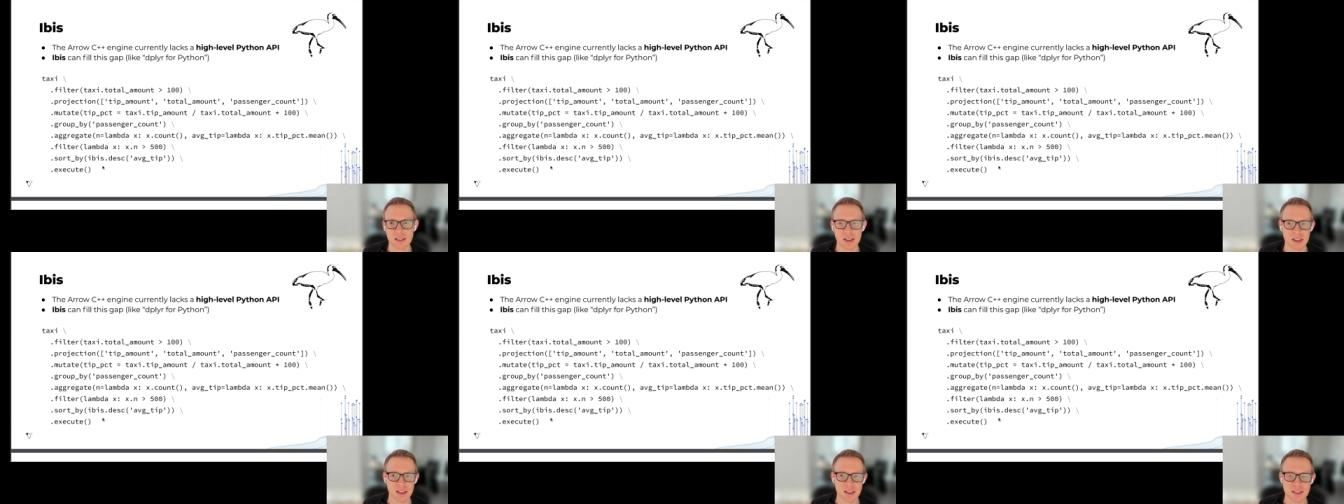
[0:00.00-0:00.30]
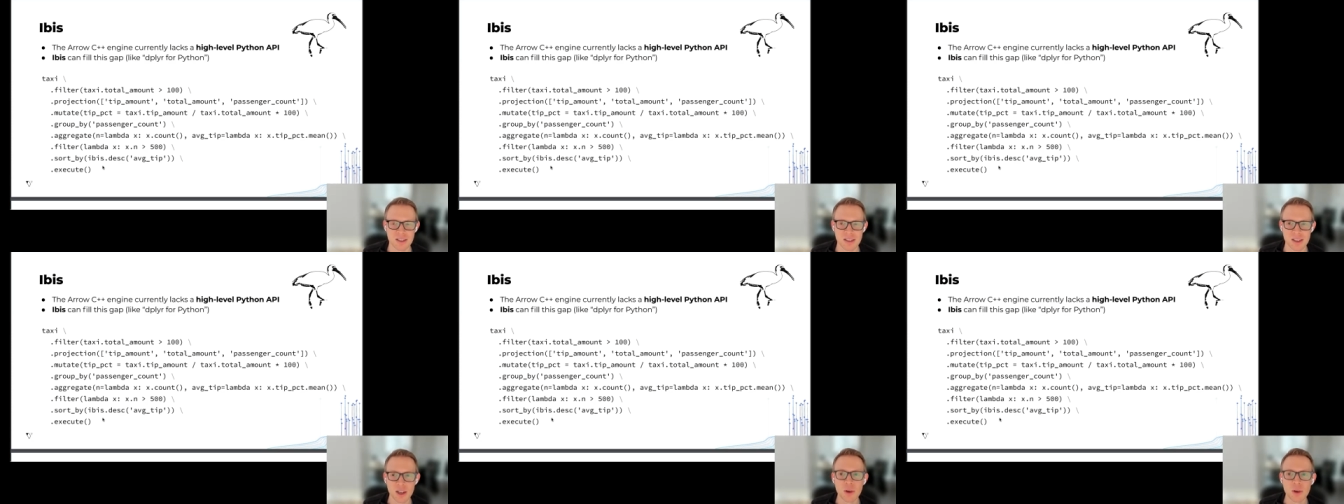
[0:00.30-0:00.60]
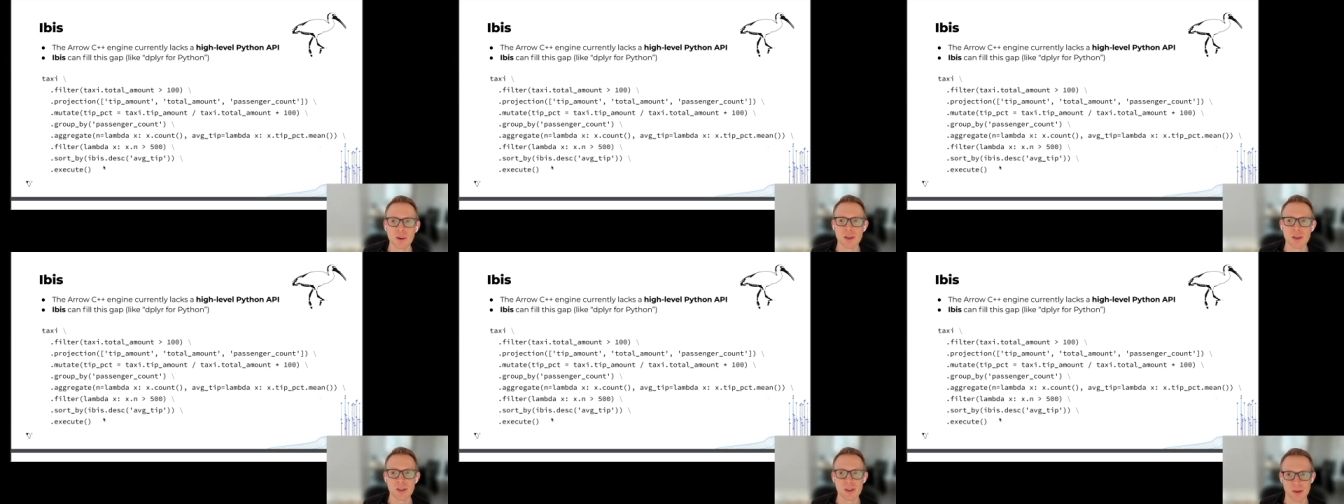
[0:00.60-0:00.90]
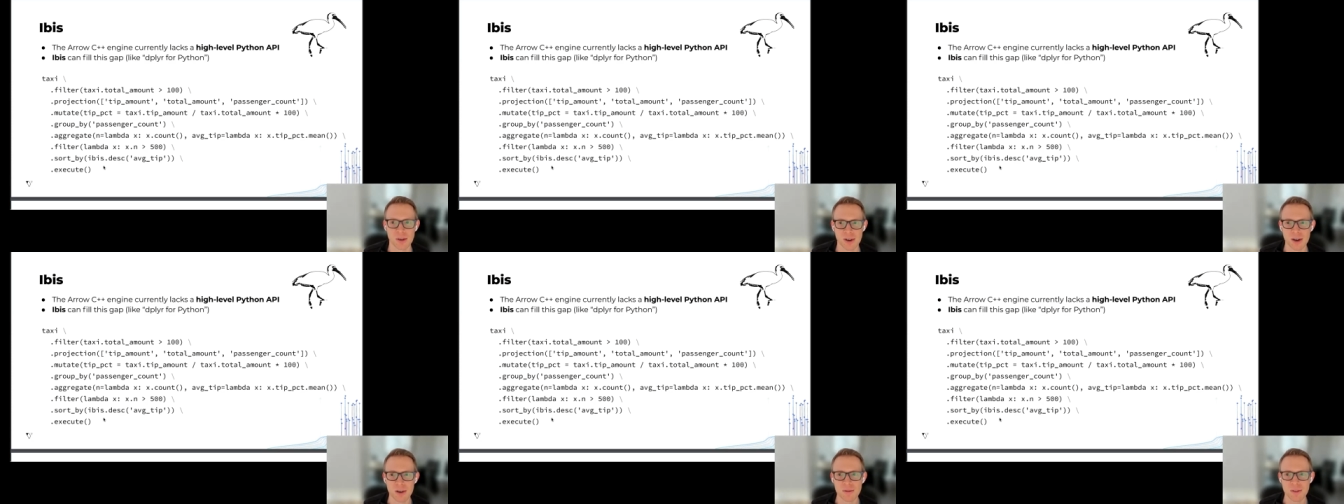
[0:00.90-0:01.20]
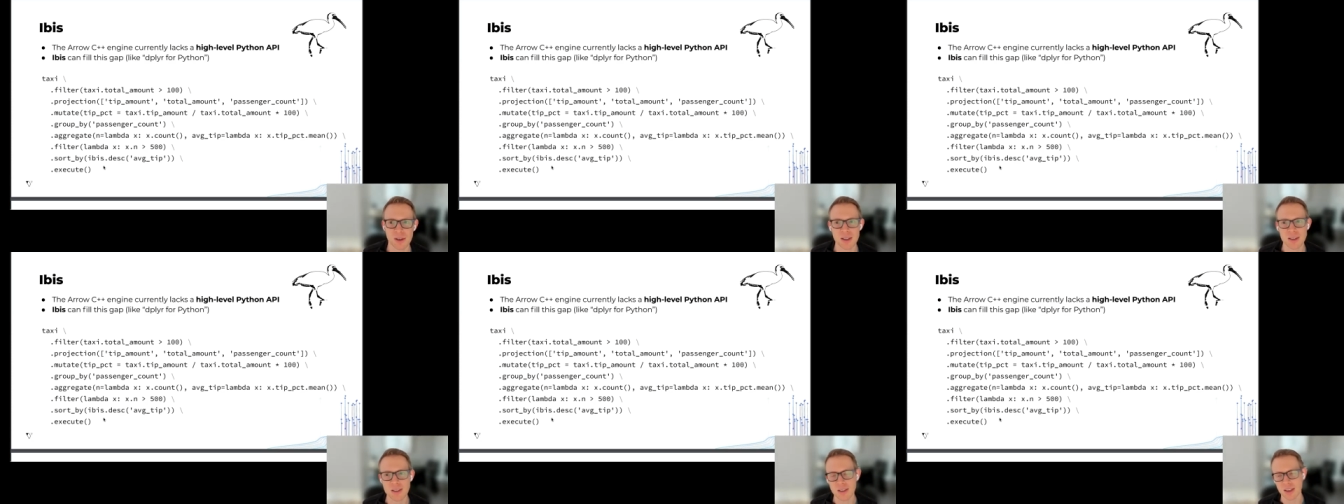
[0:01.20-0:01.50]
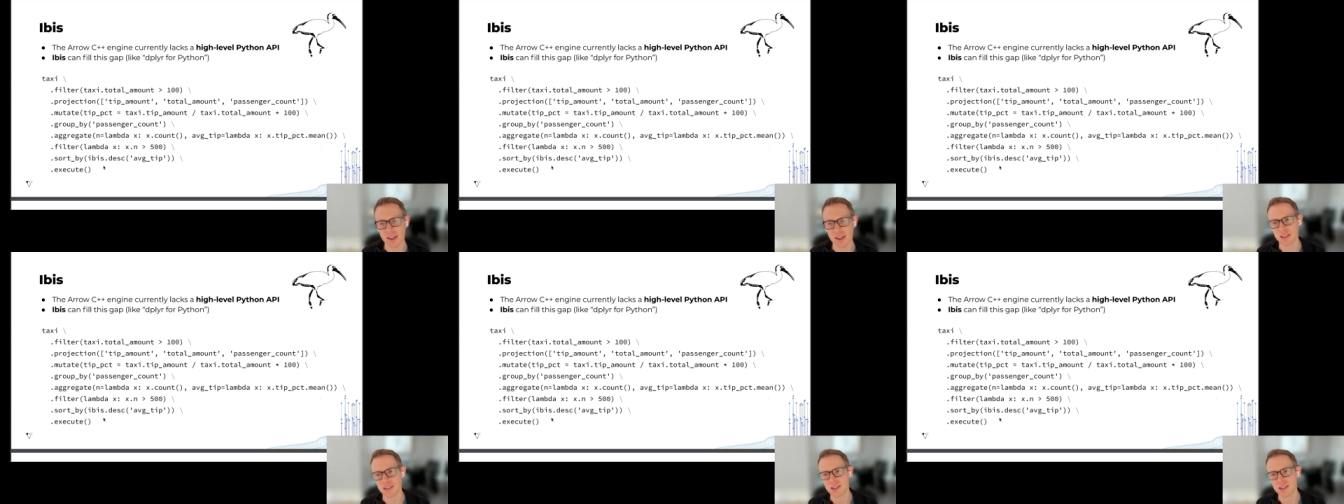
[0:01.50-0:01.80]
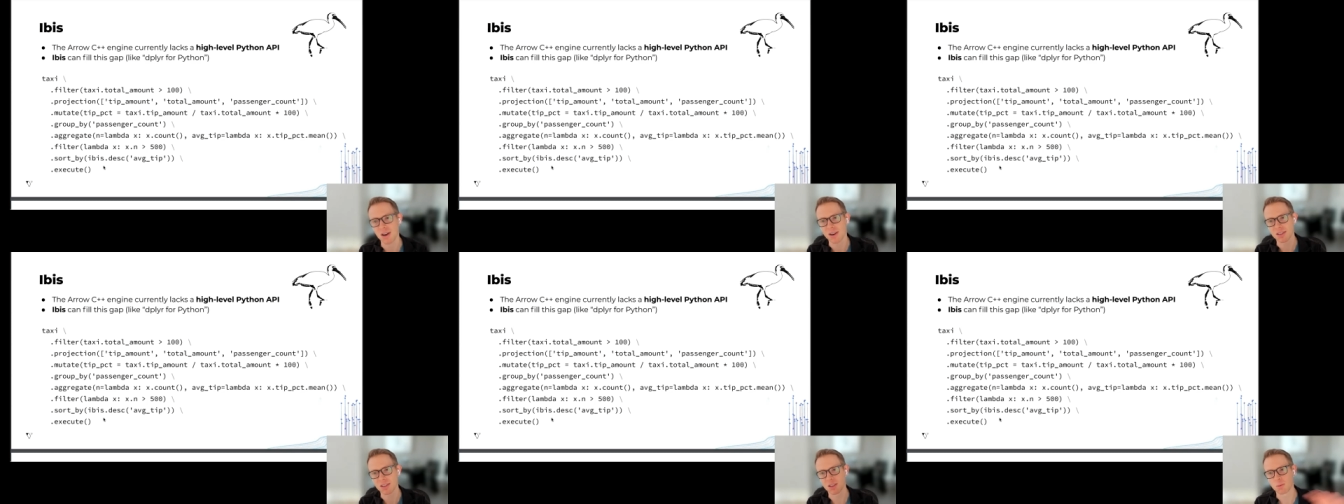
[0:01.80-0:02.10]
a single user interface that can
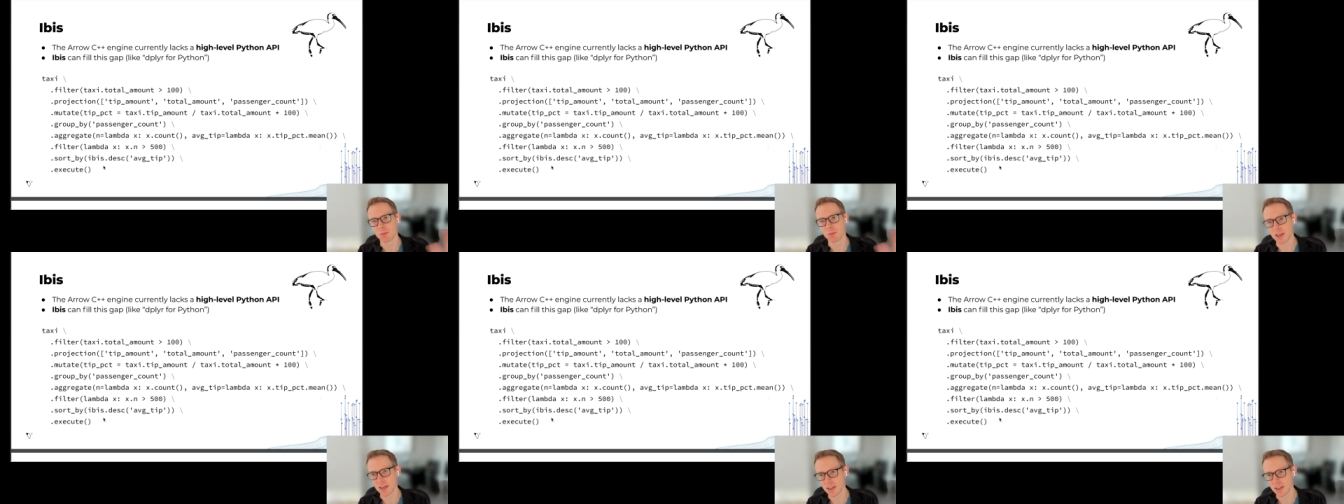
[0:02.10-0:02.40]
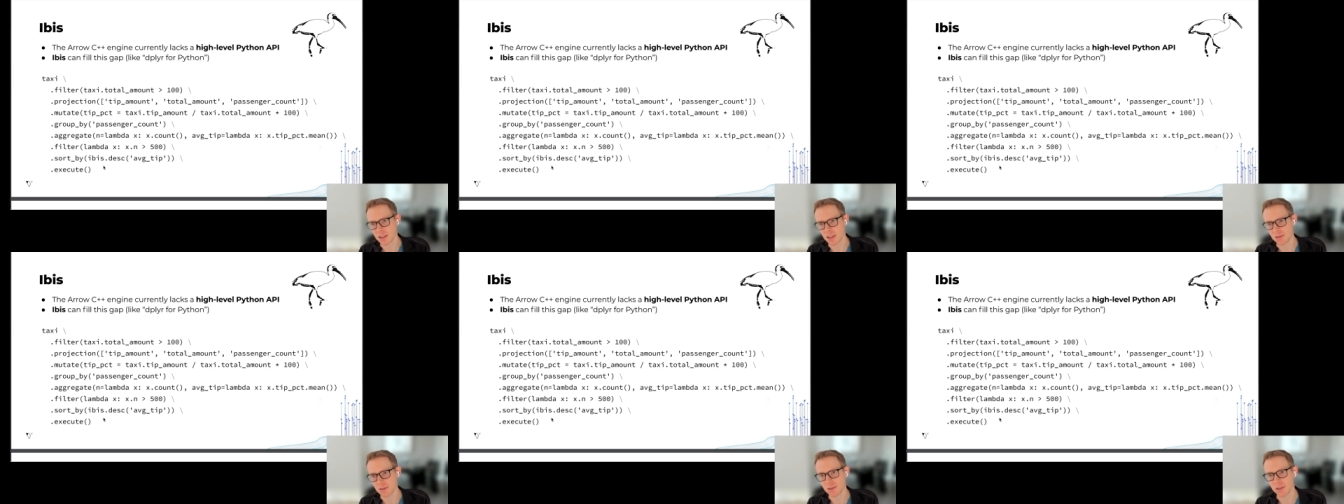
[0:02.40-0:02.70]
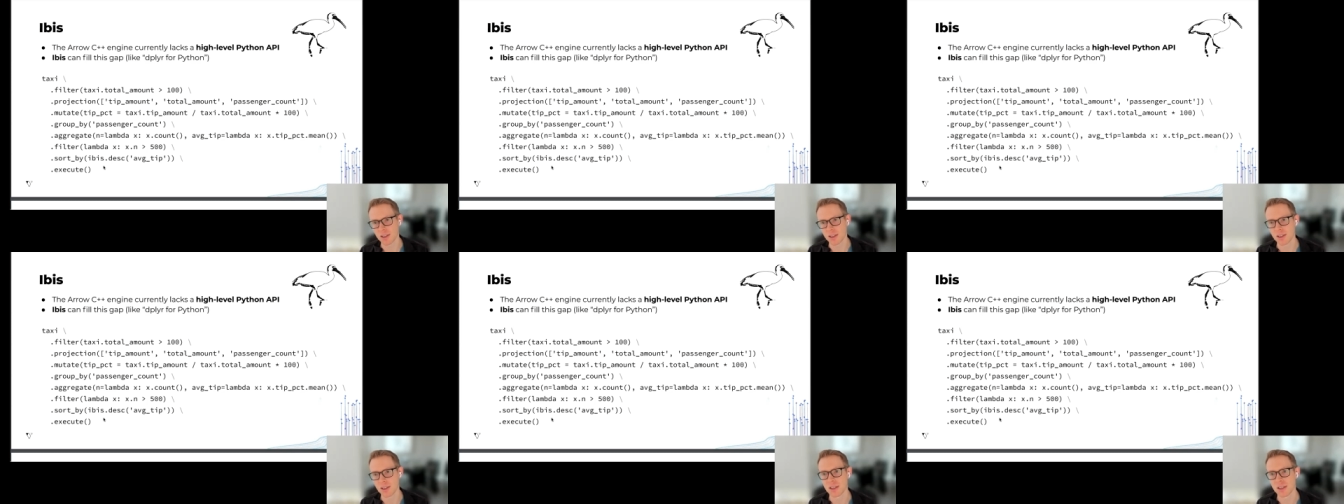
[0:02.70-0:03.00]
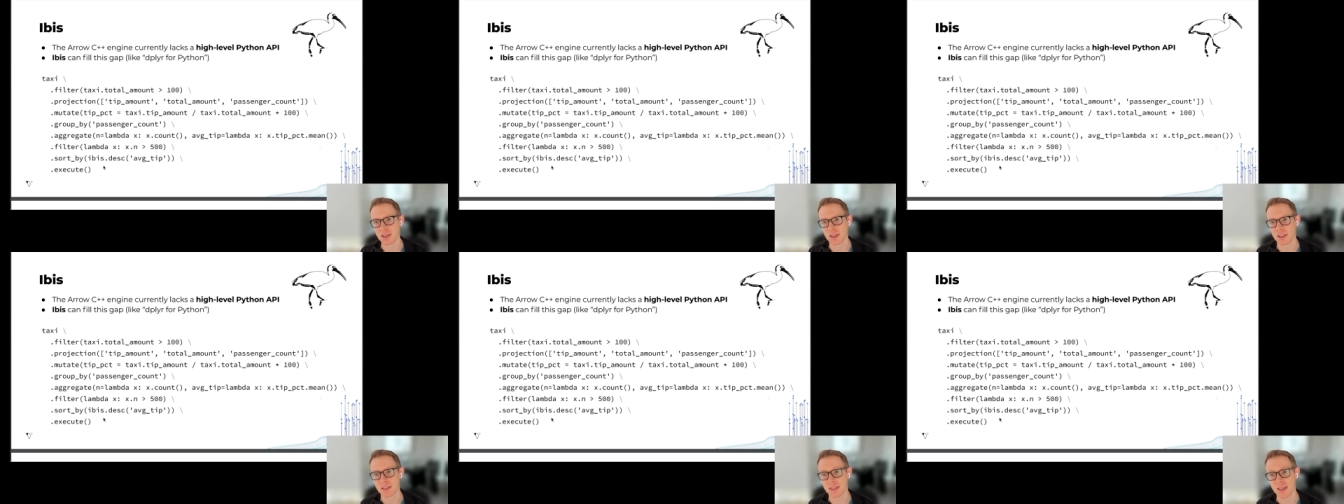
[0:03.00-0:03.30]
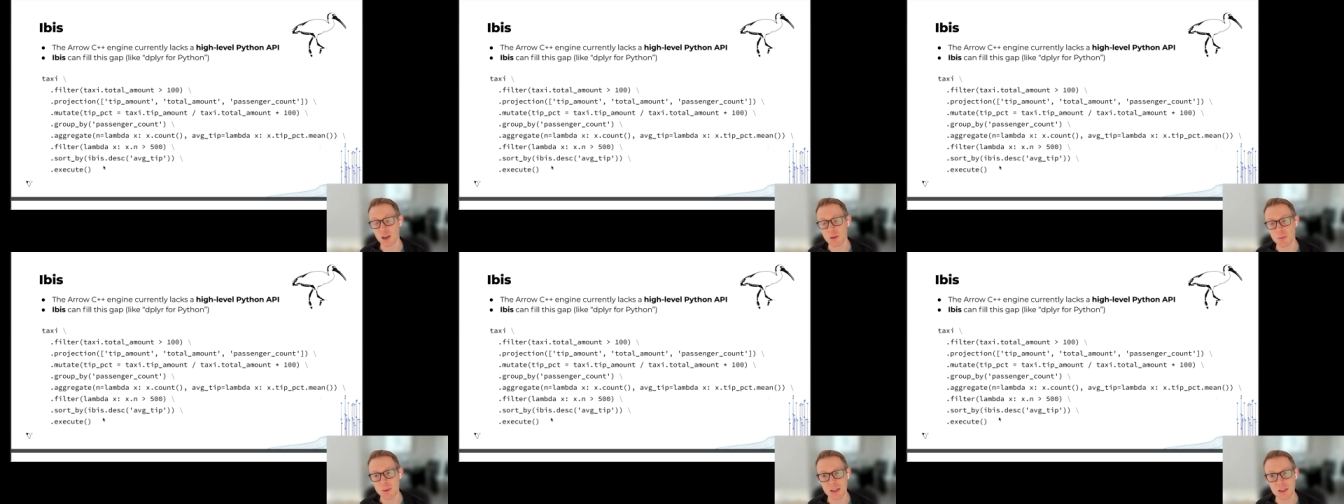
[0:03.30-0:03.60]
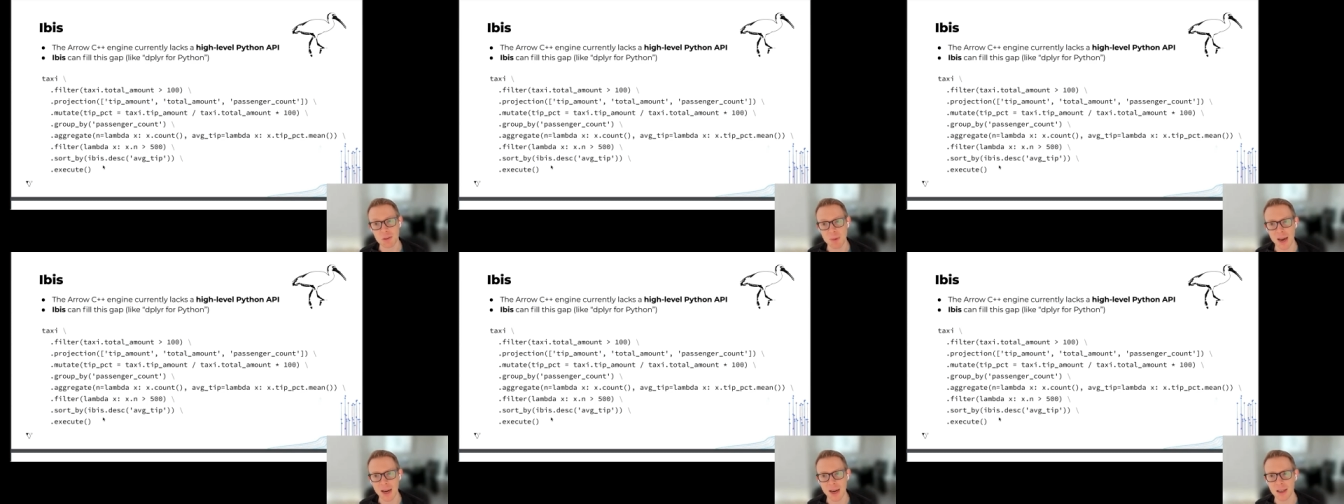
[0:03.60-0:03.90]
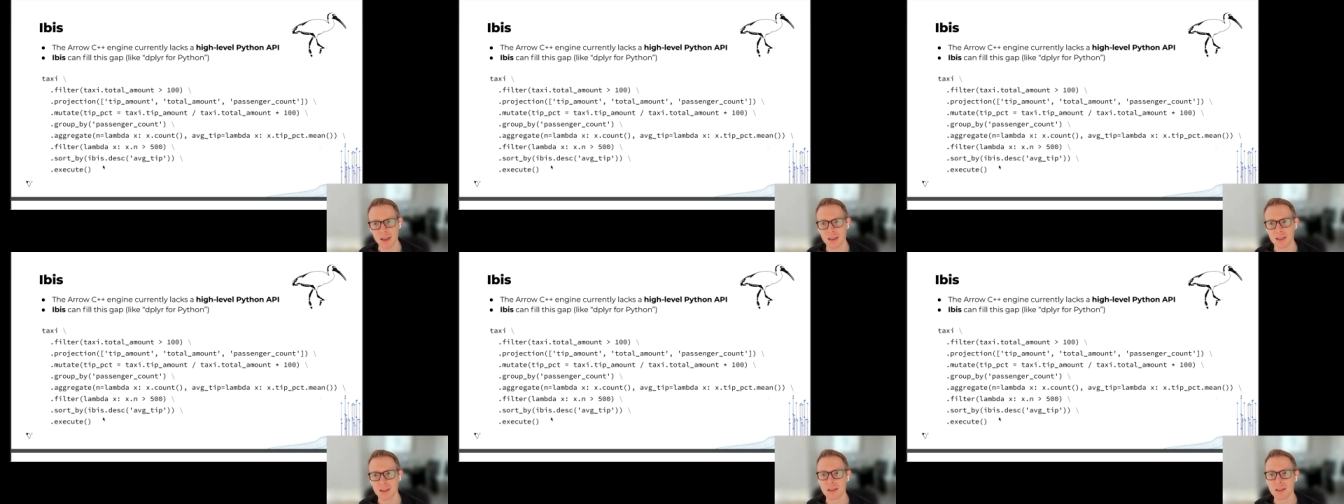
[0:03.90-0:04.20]
talk to many different uh, database
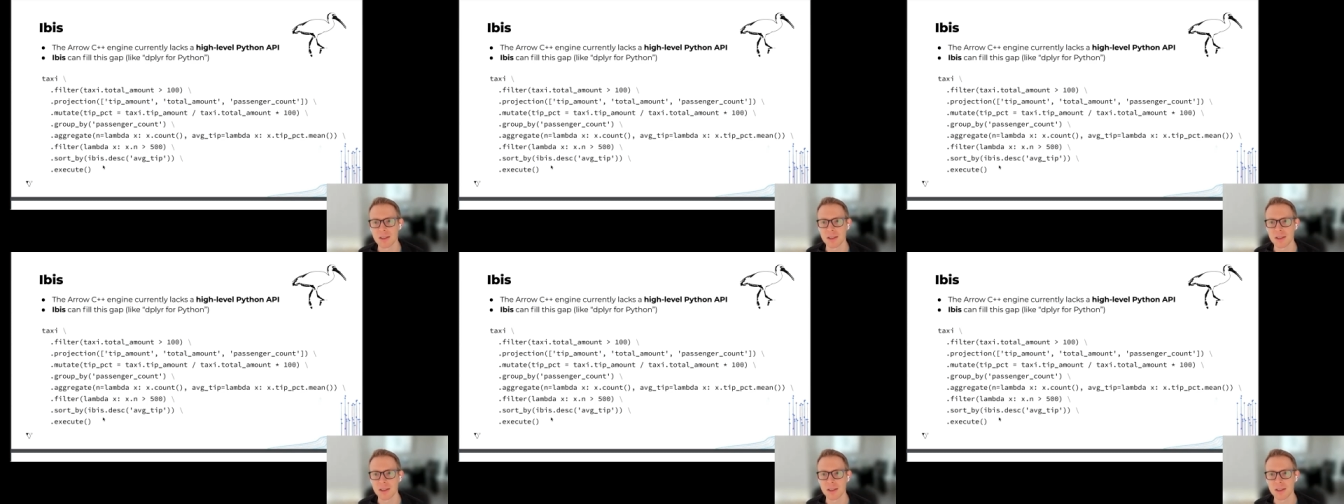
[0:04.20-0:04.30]
backends.